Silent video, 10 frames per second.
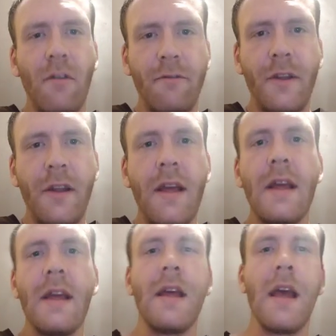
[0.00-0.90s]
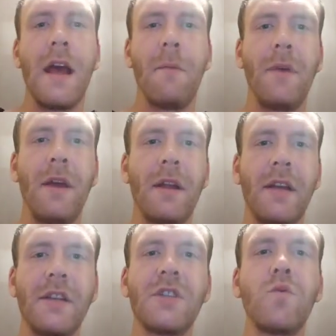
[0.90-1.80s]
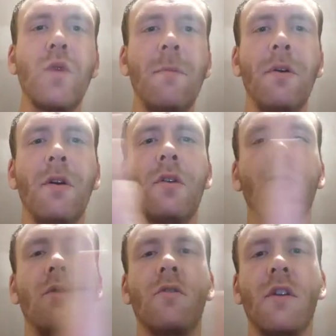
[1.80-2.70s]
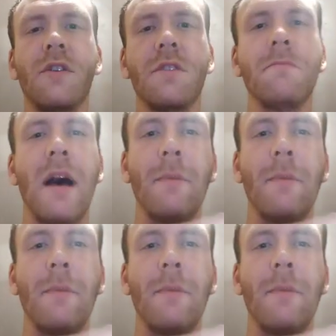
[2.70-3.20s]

roughly, a big like sweep will go across the